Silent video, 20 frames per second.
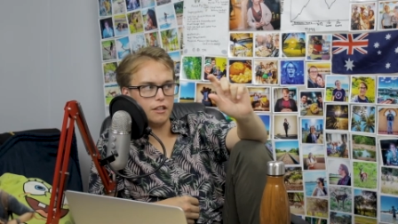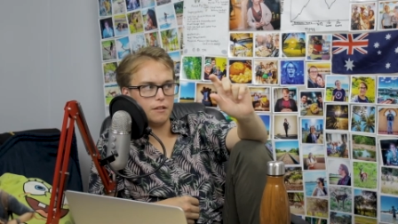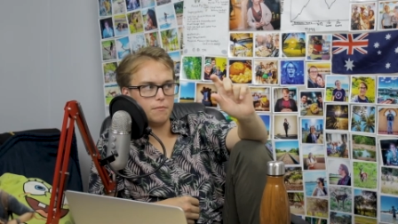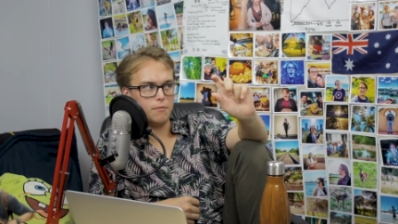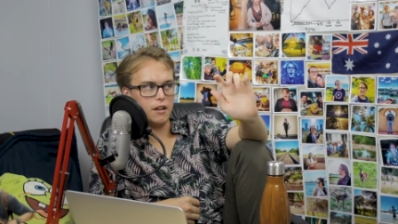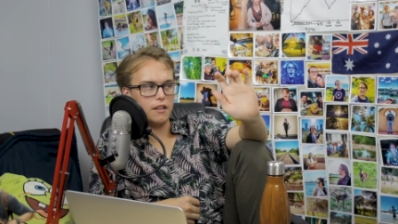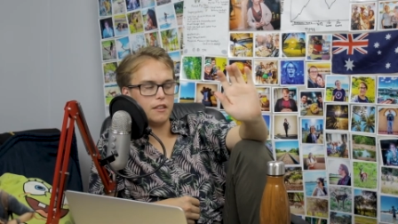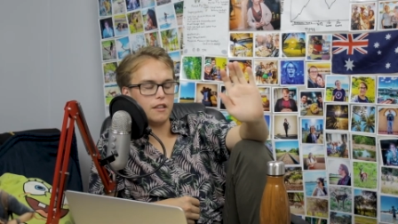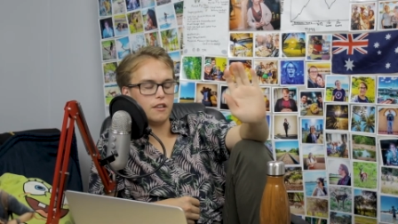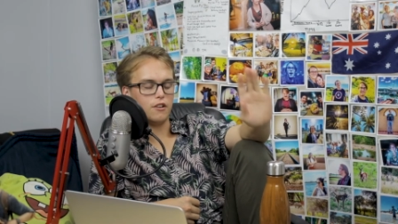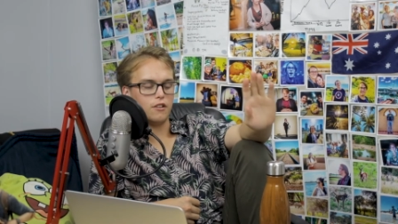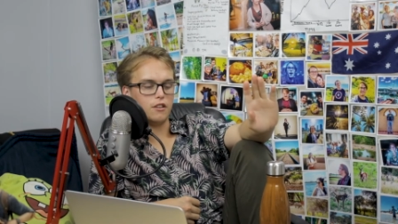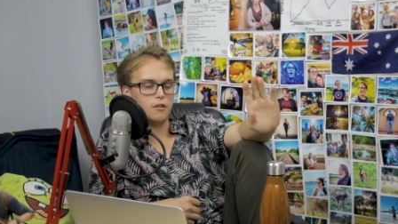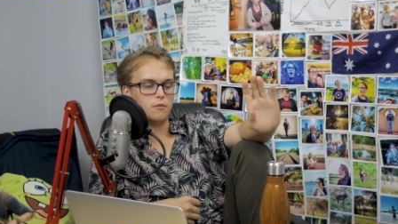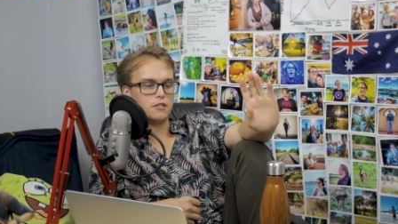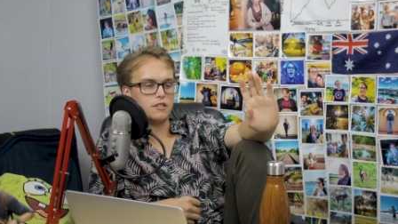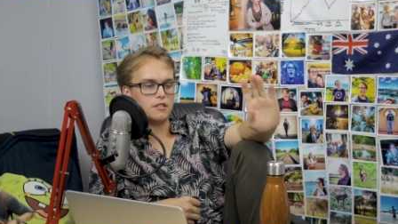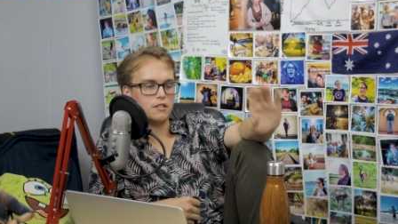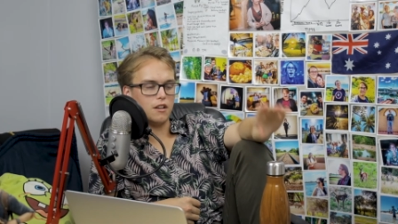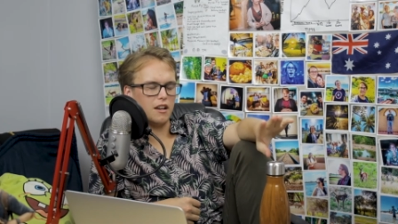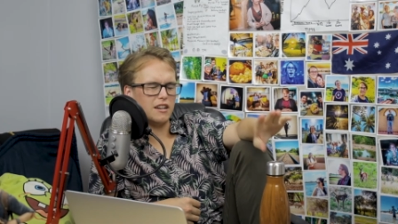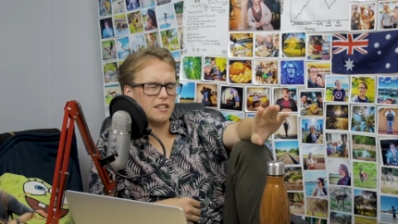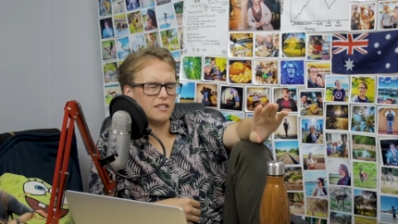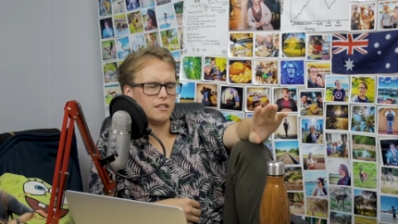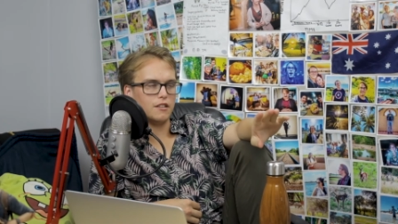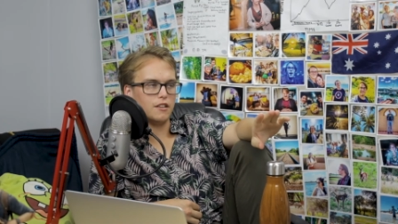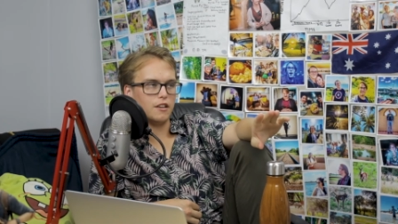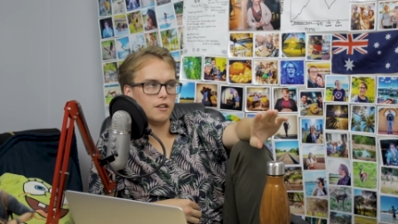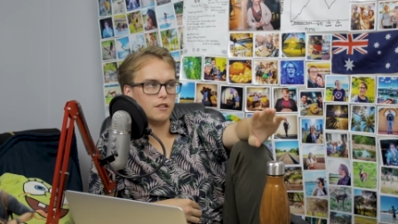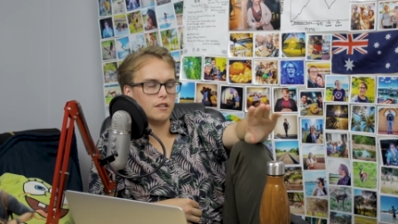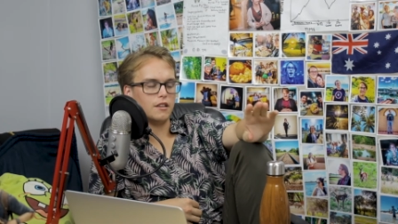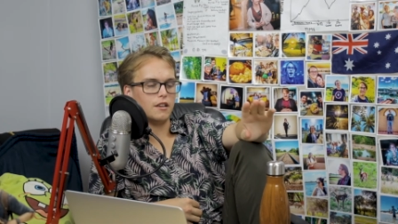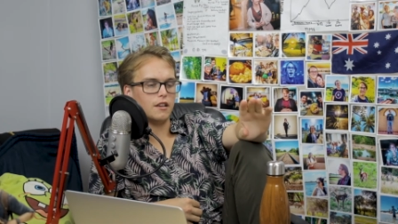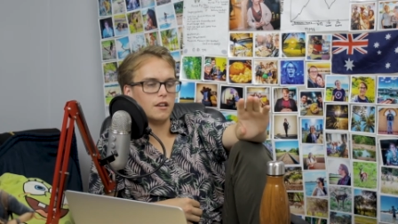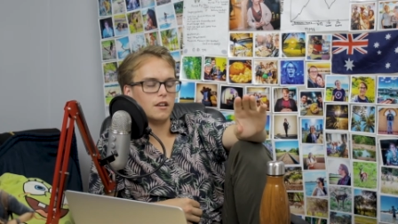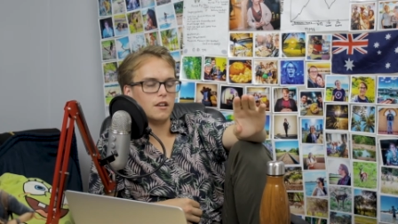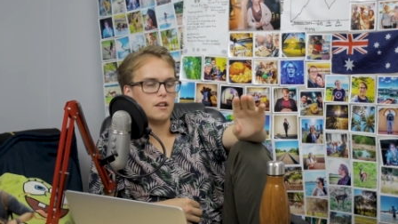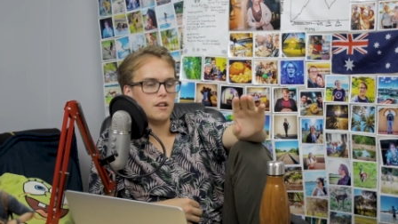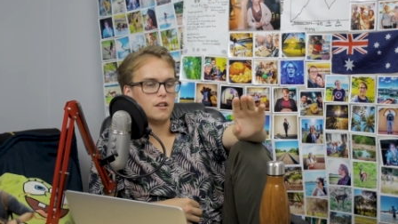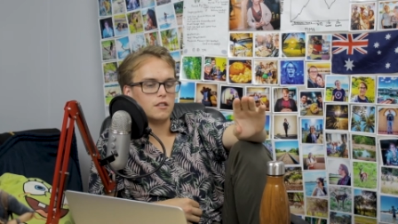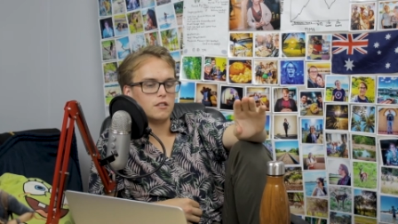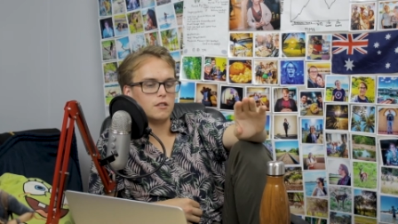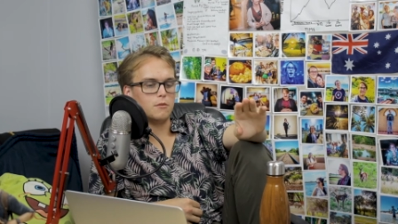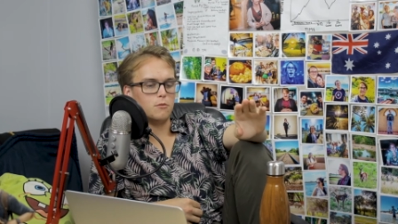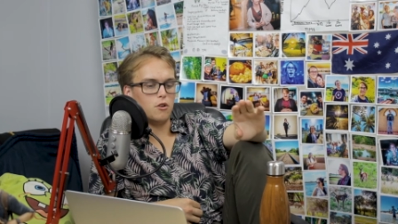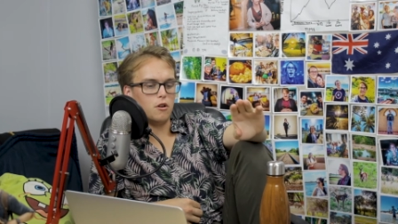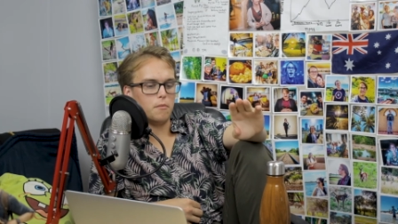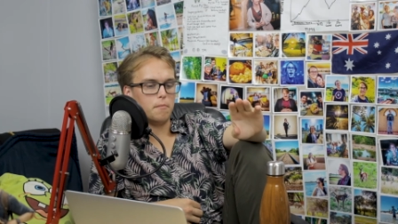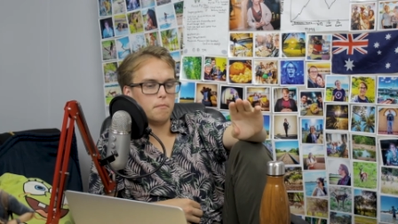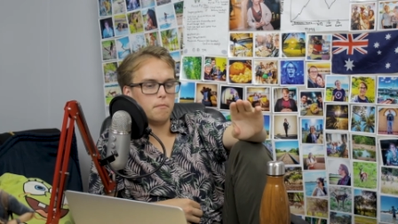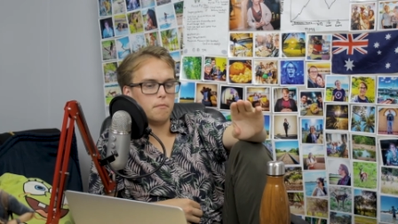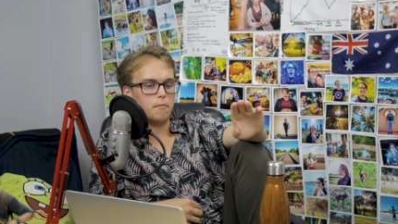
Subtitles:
but I think Hollywood's starting to learn that the more